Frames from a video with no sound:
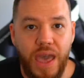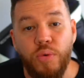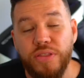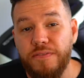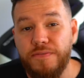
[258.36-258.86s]

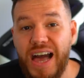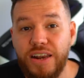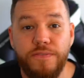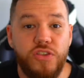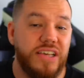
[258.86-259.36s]
And with the
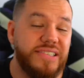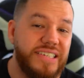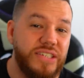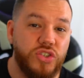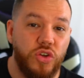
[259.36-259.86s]
value of
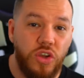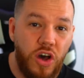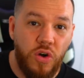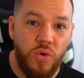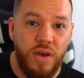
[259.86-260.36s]
GST so
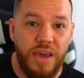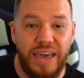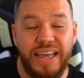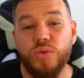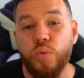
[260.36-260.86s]
low,
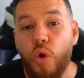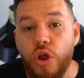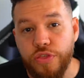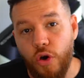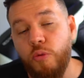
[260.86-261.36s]
it's
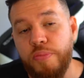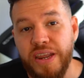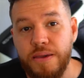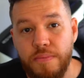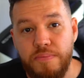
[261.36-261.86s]
worth
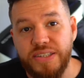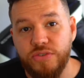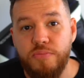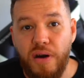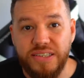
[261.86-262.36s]
opening
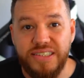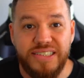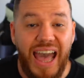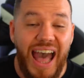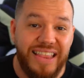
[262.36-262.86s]
mystery
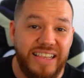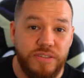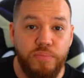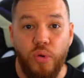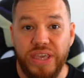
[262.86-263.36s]
boxes at
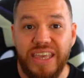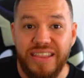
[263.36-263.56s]
this point in the